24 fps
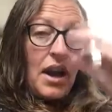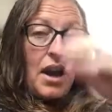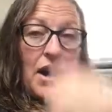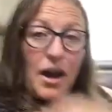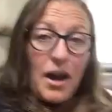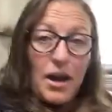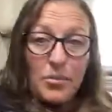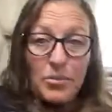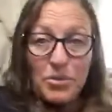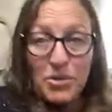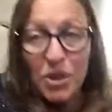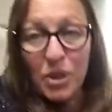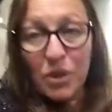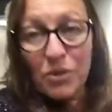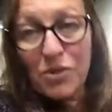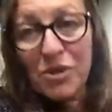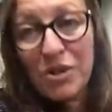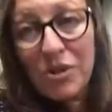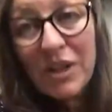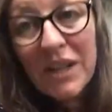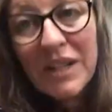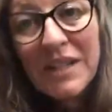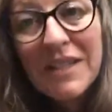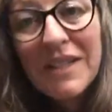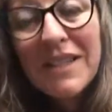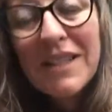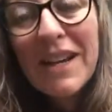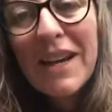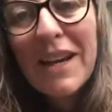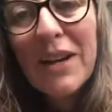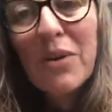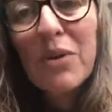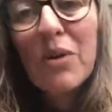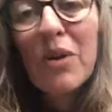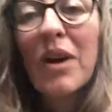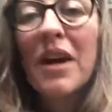I told you
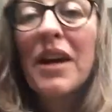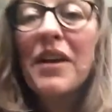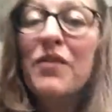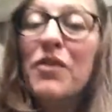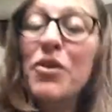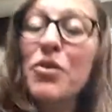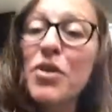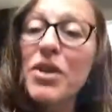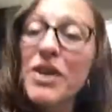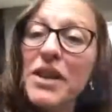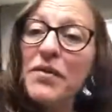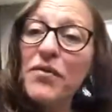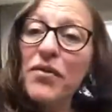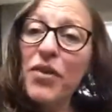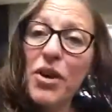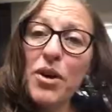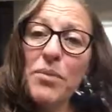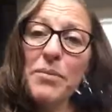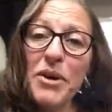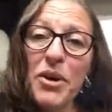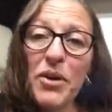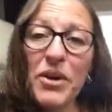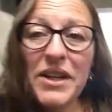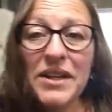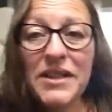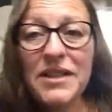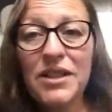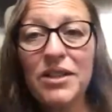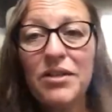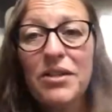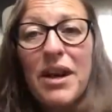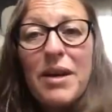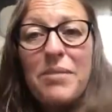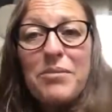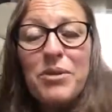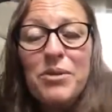yesterday, or if you want to follow me on
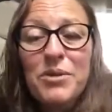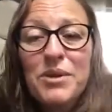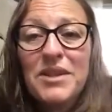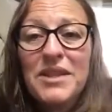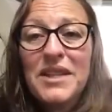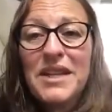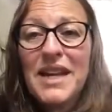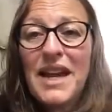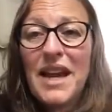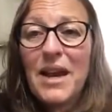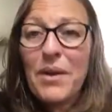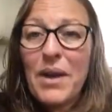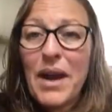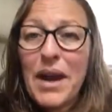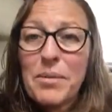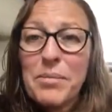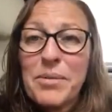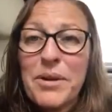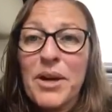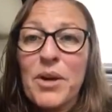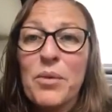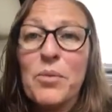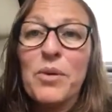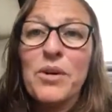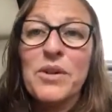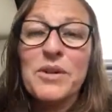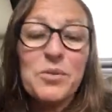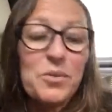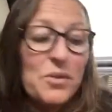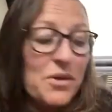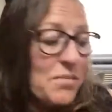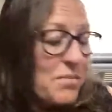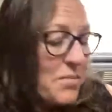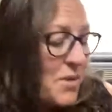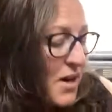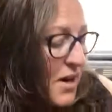Instagram, you'll see how happy I was
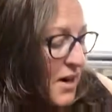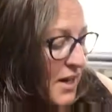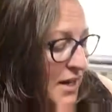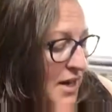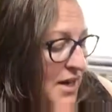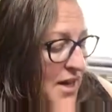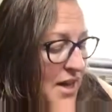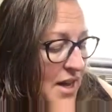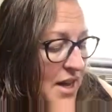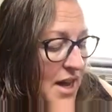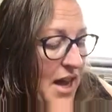with my